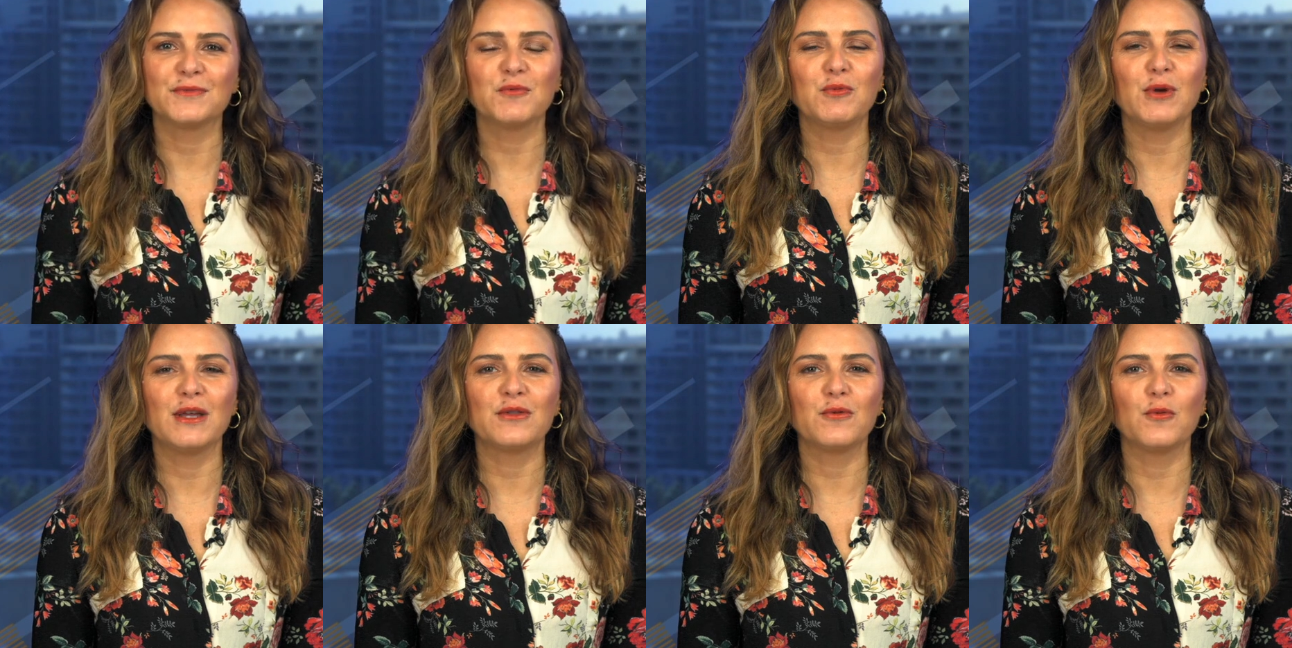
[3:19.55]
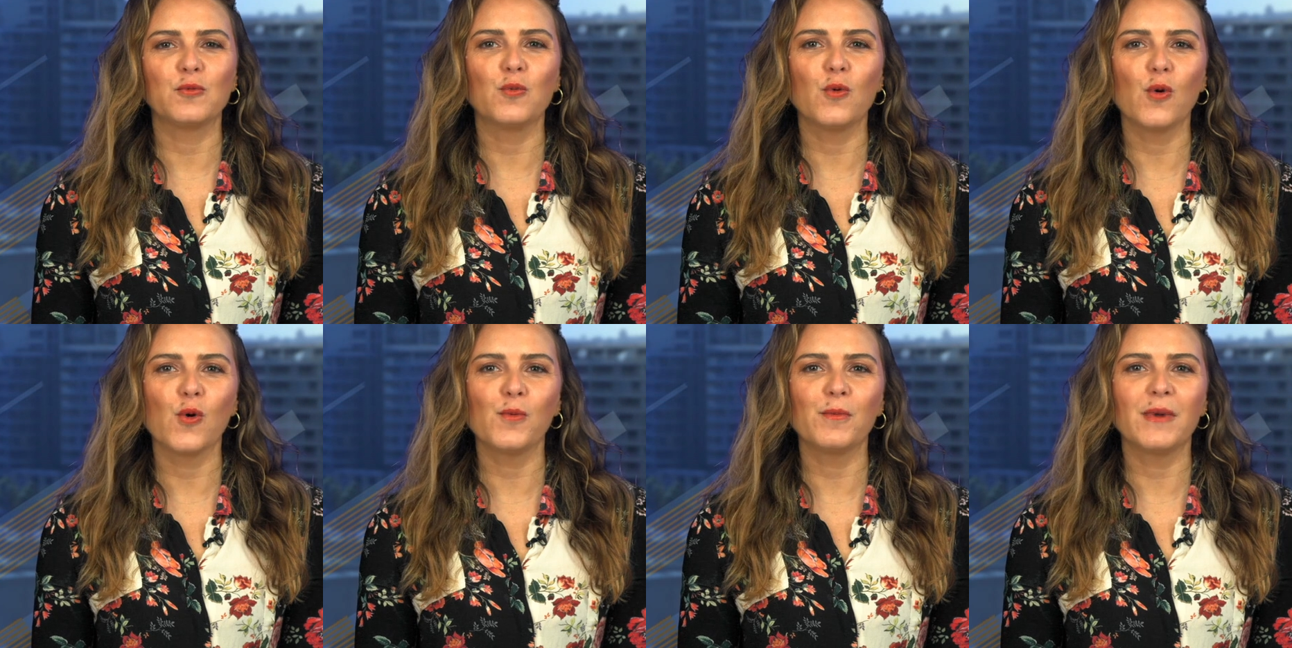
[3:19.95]
with
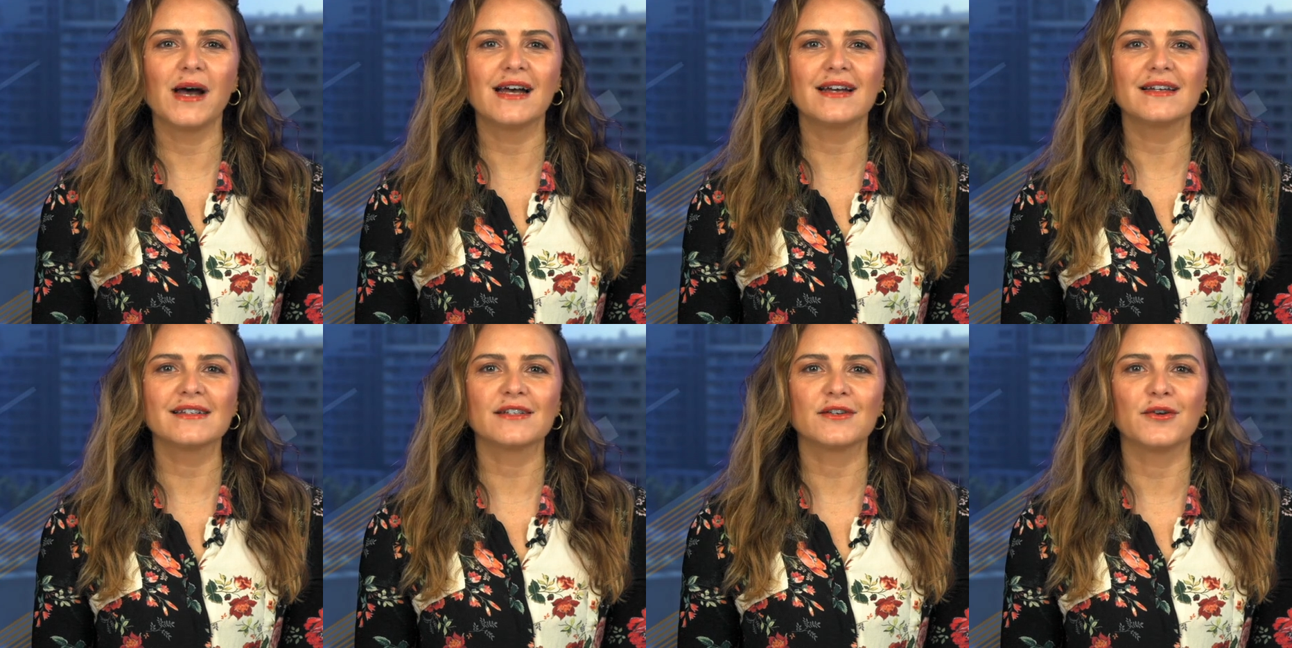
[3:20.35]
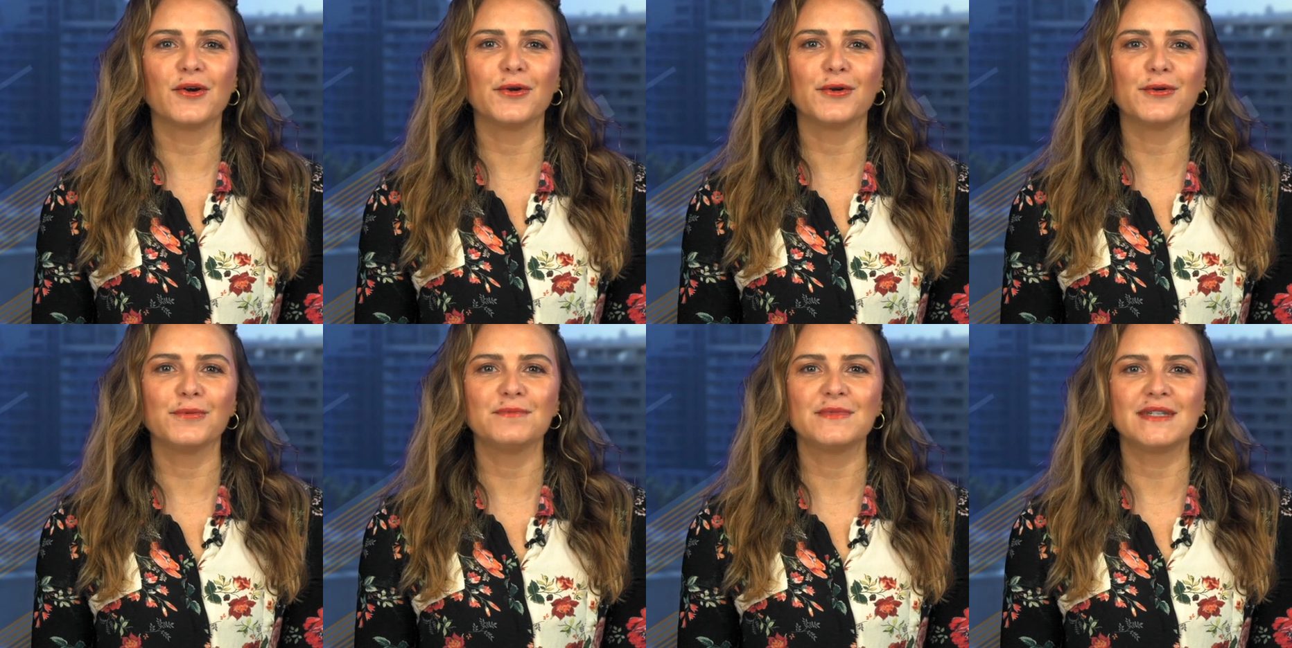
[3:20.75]
Walmart,
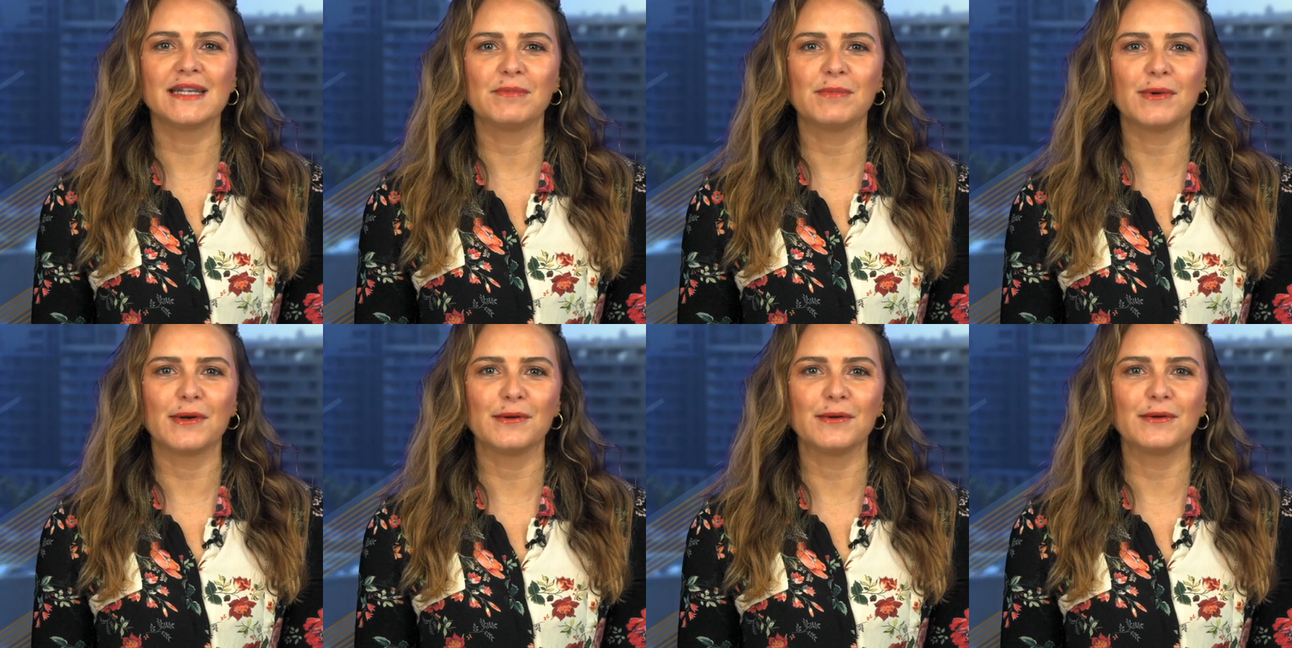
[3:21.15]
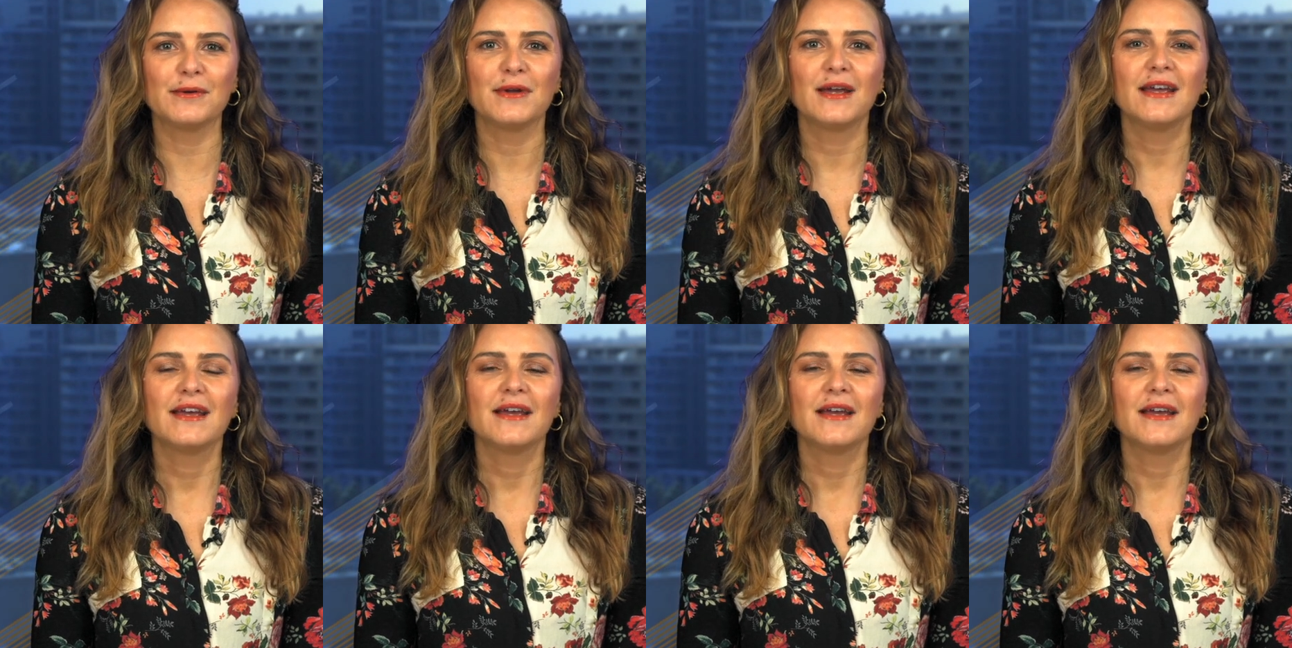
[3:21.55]
Home Depot,